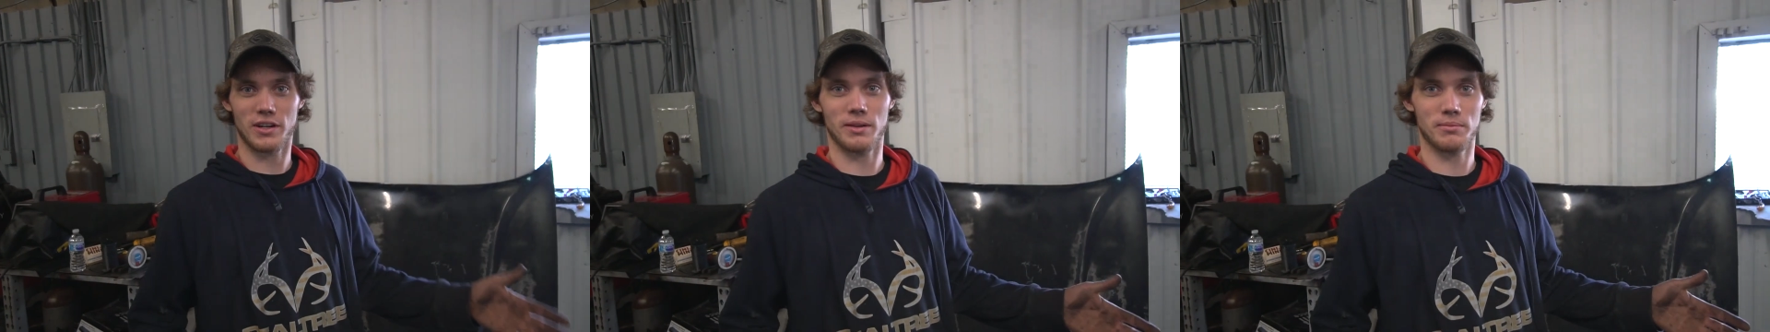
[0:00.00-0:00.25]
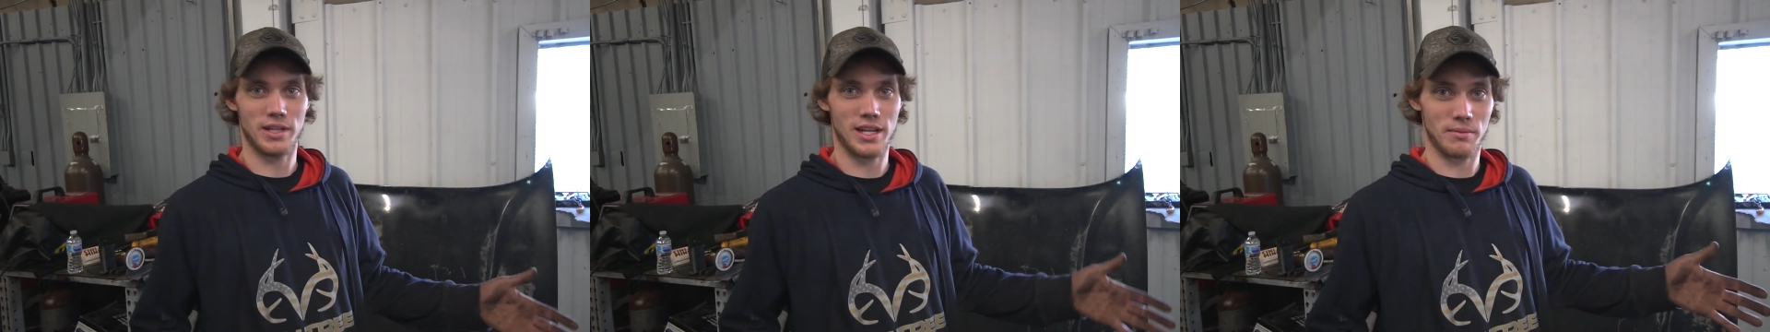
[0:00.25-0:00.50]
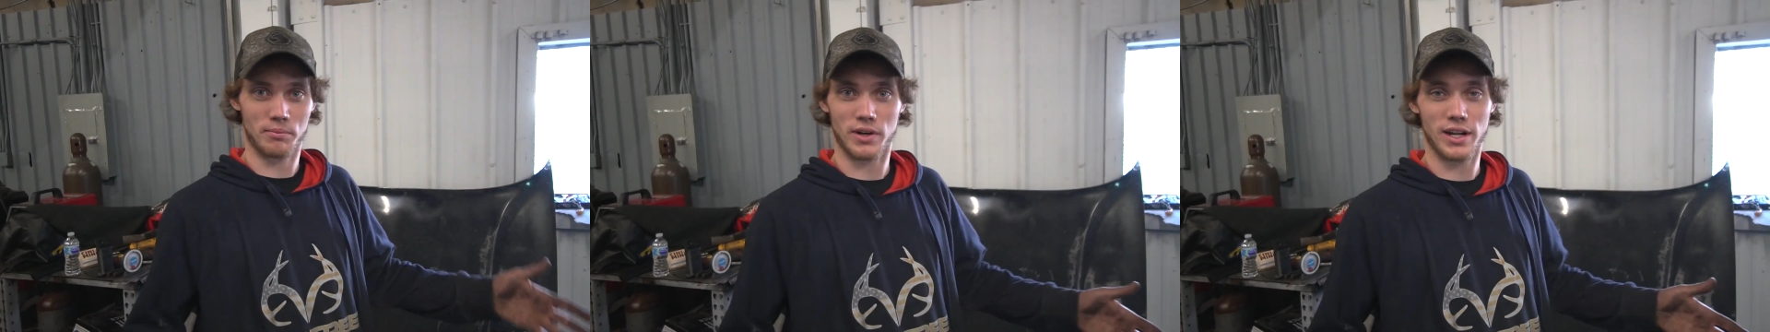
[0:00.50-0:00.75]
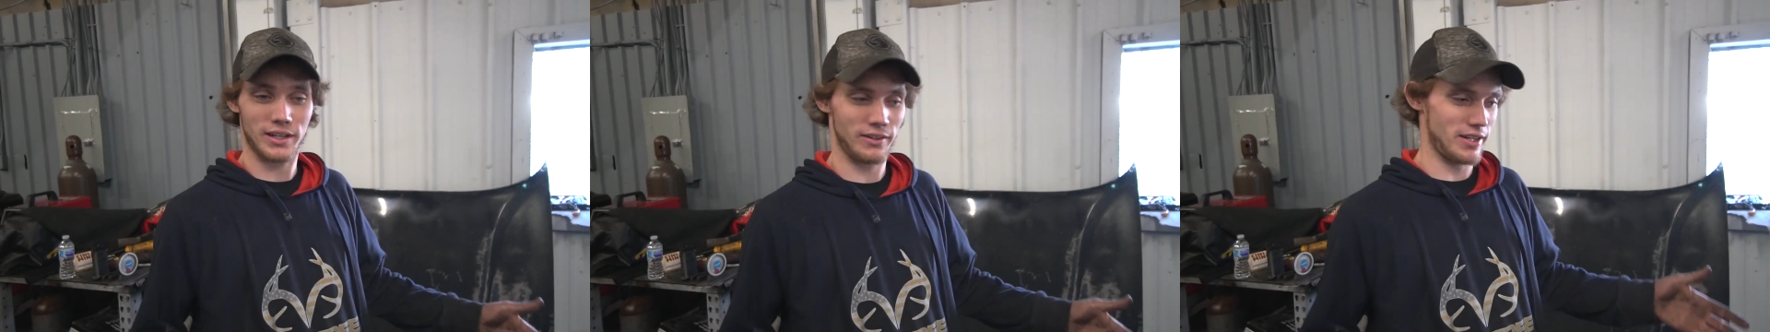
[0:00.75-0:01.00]
update in
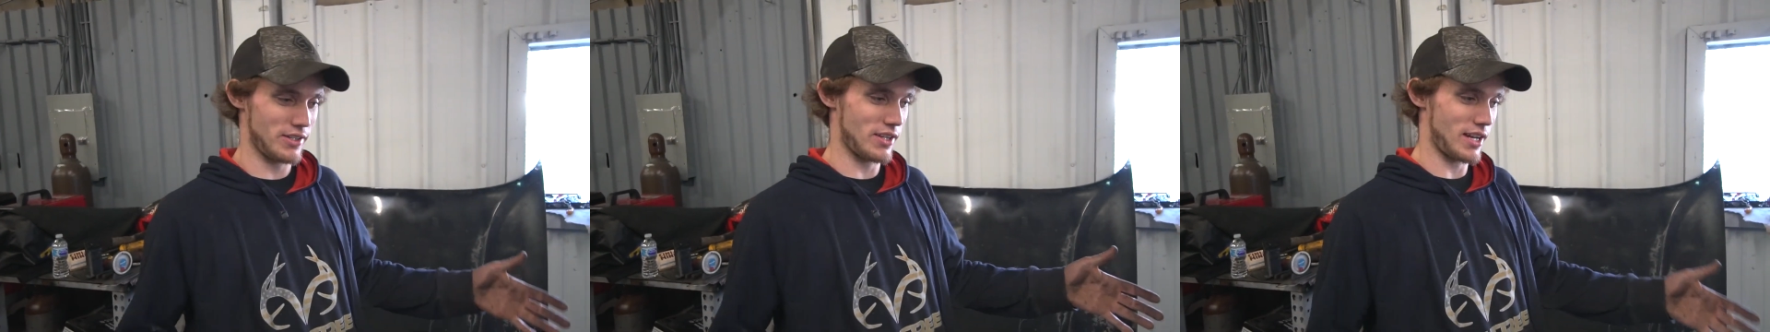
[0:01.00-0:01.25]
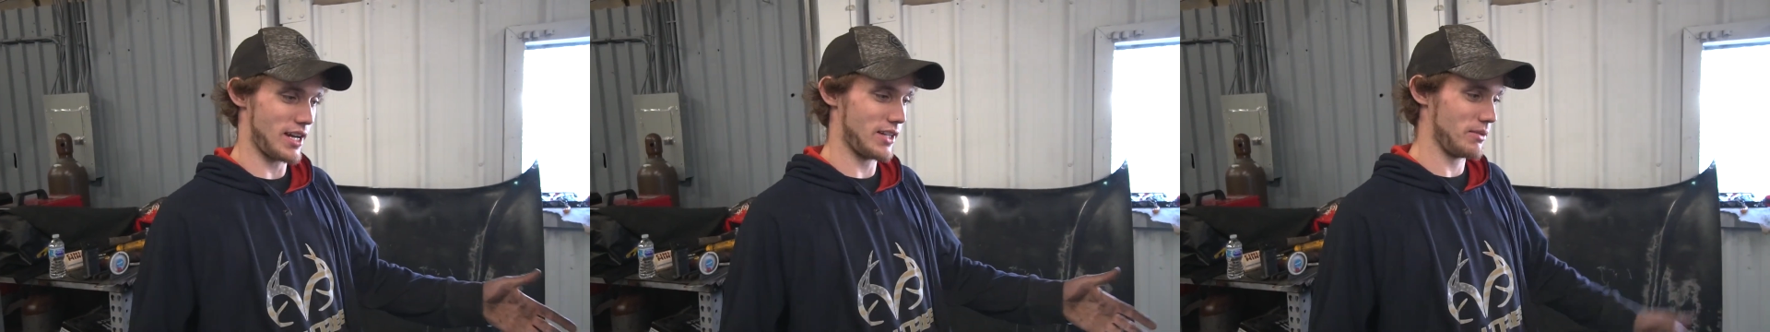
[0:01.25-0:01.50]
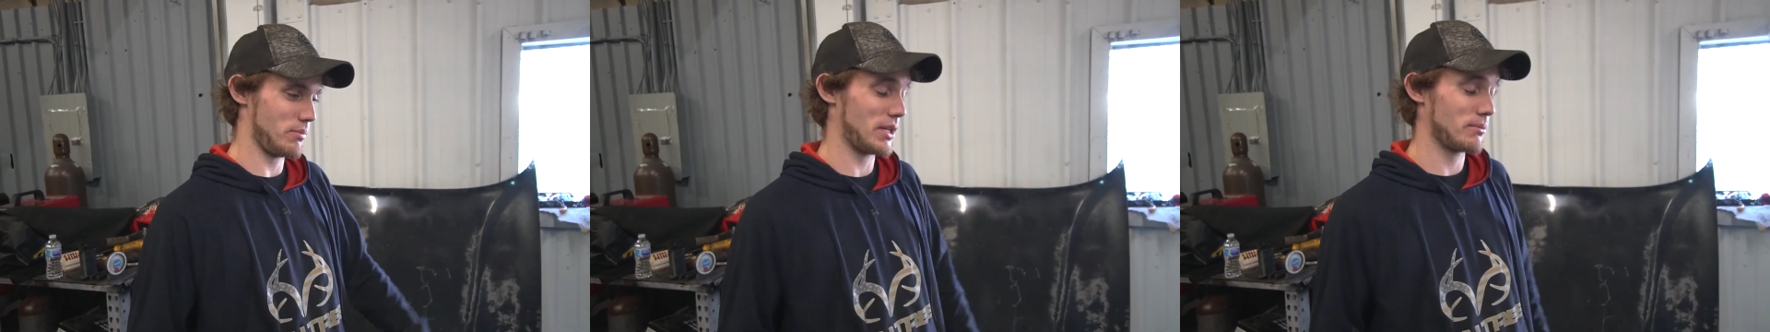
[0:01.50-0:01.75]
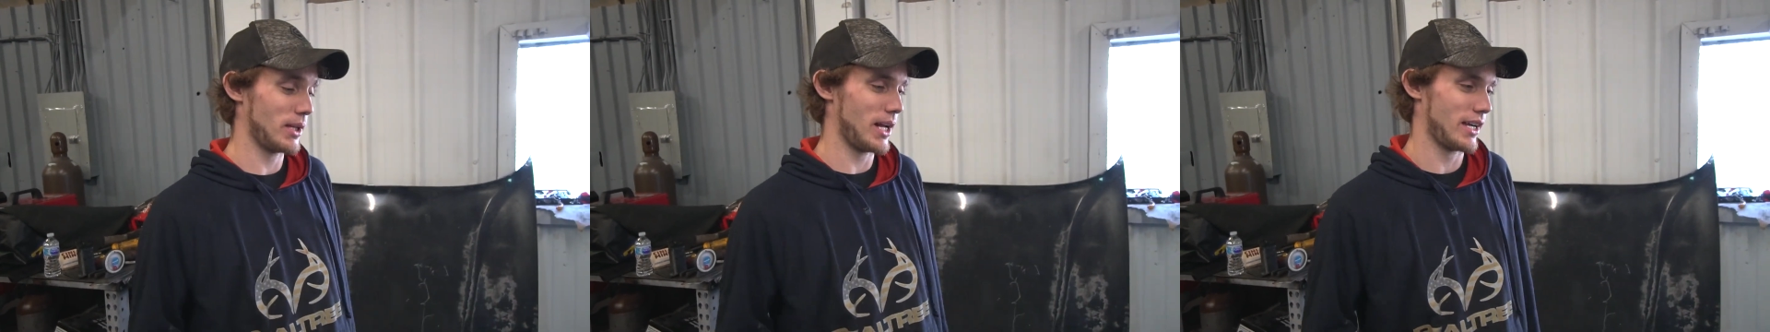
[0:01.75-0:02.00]
progress on the
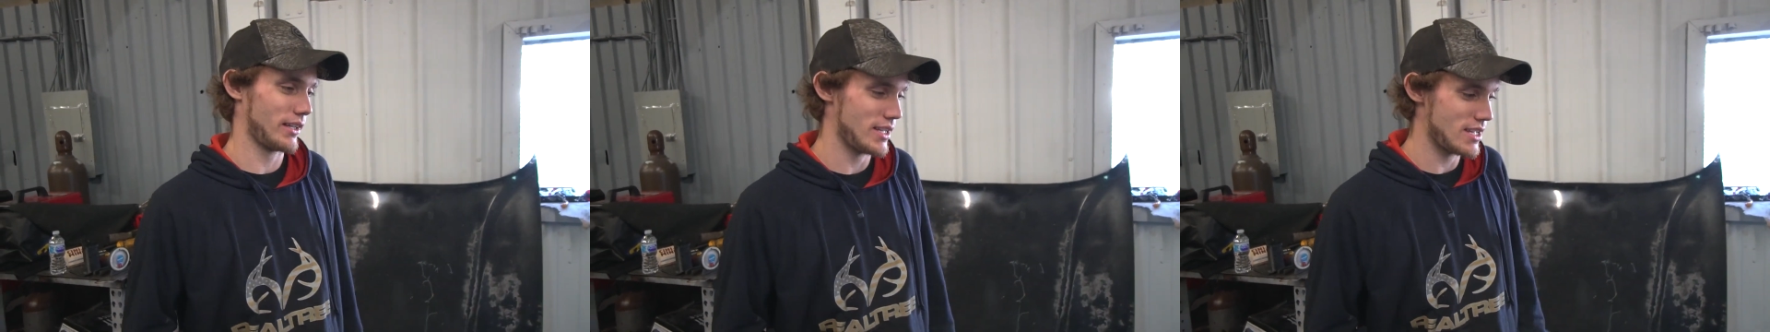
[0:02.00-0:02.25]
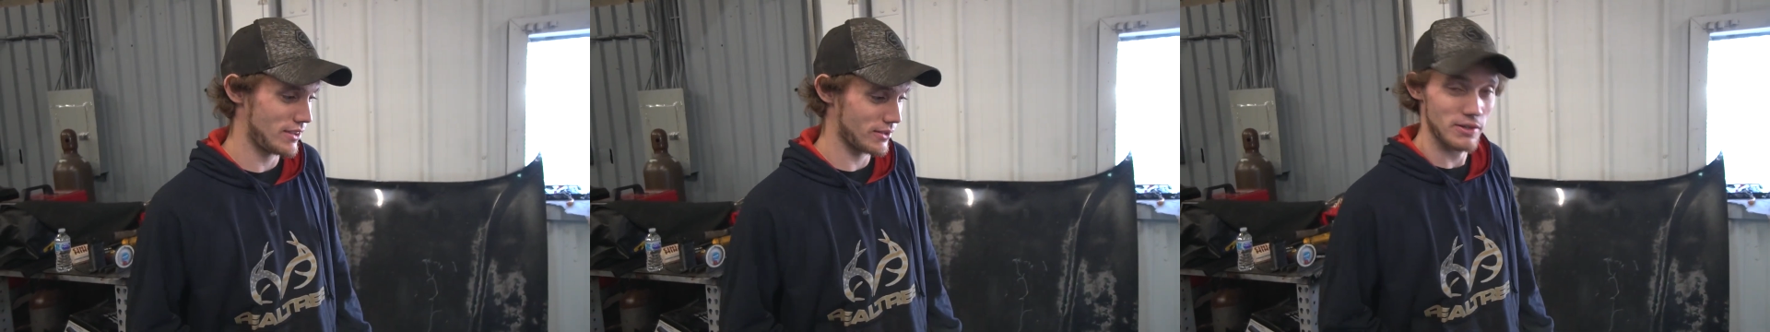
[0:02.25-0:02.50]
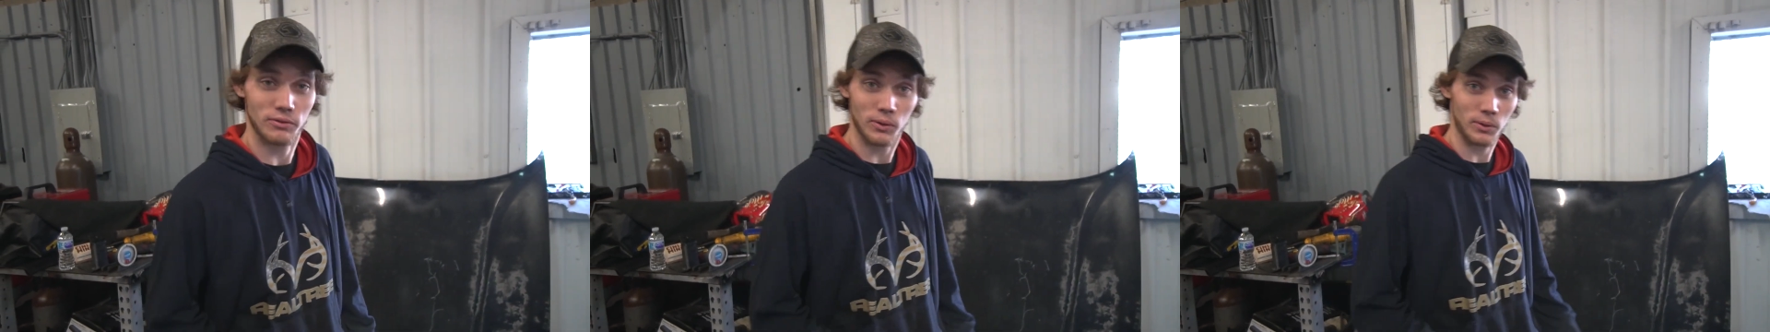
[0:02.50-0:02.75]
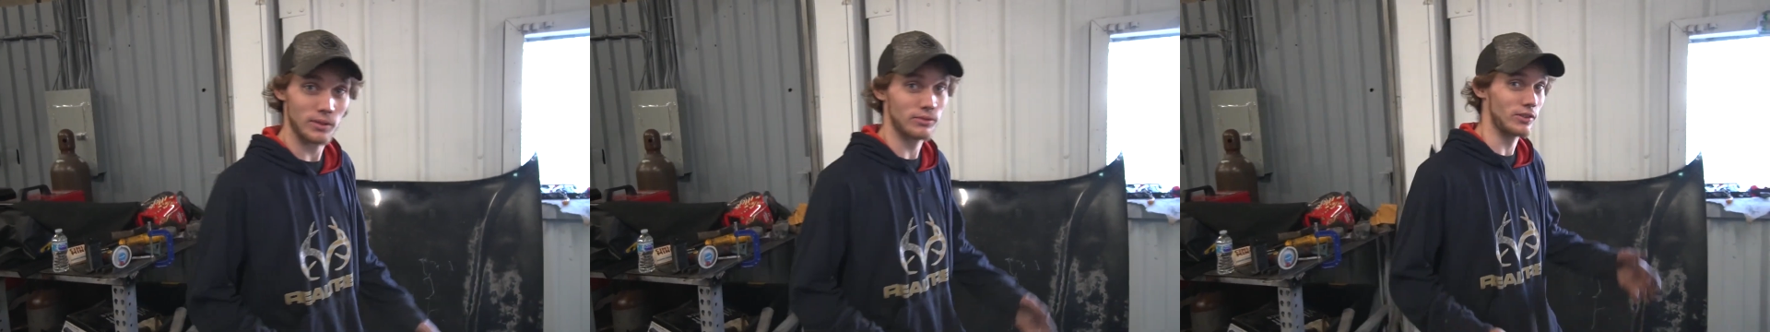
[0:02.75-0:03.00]
big block
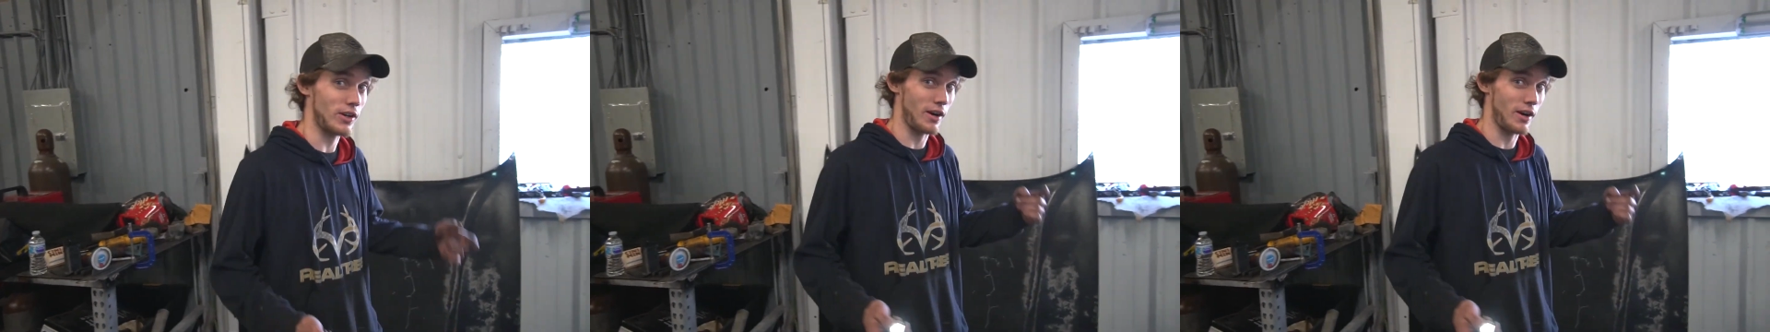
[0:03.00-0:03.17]
E34 for